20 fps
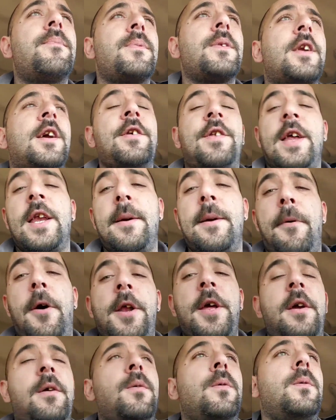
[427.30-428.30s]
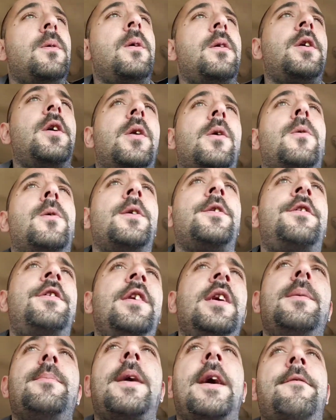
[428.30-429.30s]
Because anybody who has
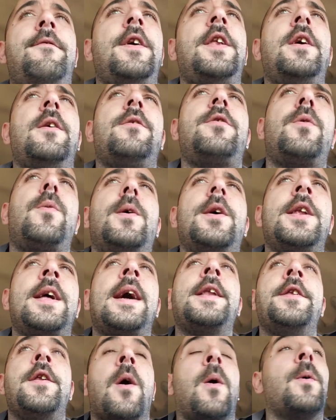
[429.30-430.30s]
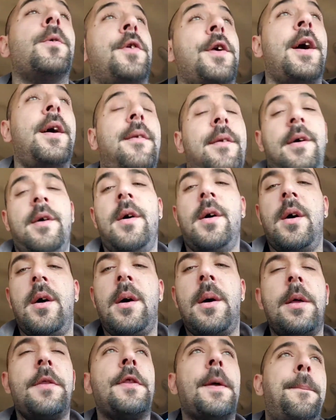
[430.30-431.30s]
seen my videos or whatnot knows that
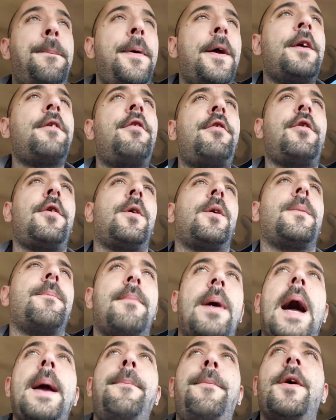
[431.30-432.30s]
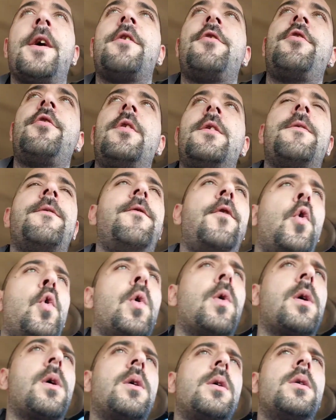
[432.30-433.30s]
my picture
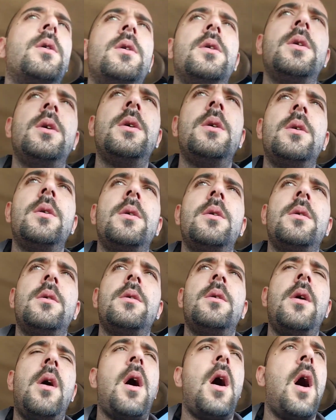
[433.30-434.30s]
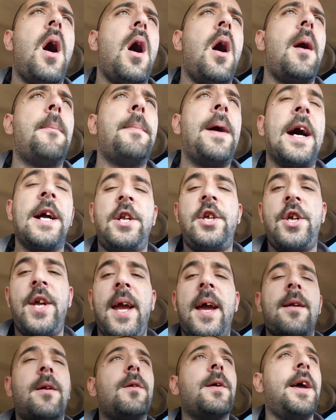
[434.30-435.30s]
for my
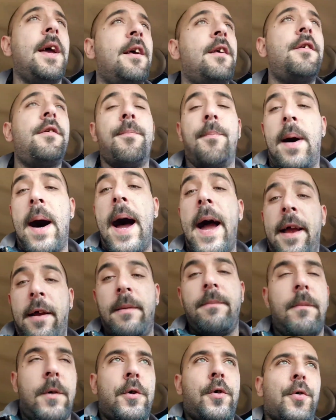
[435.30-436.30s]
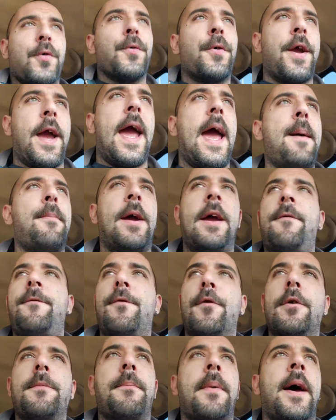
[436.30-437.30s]
channel is my crew cab
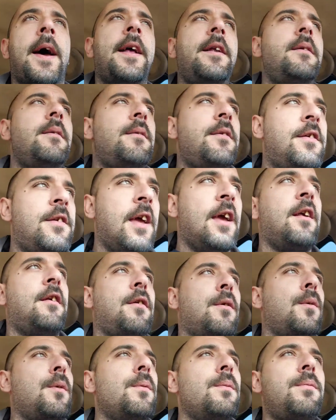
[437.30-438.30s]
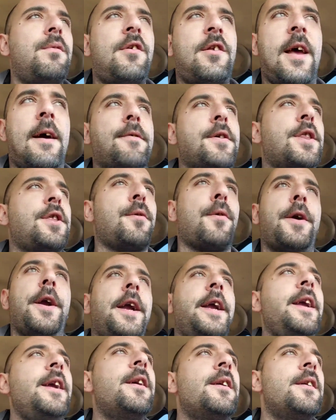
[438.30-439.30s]
8-foot bed diesel
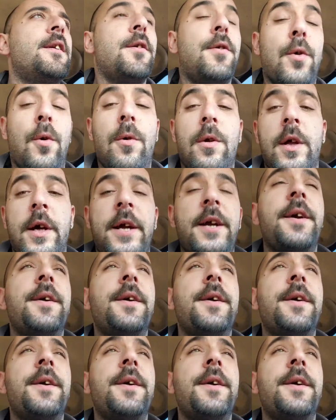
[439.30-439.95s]
7.3 dually.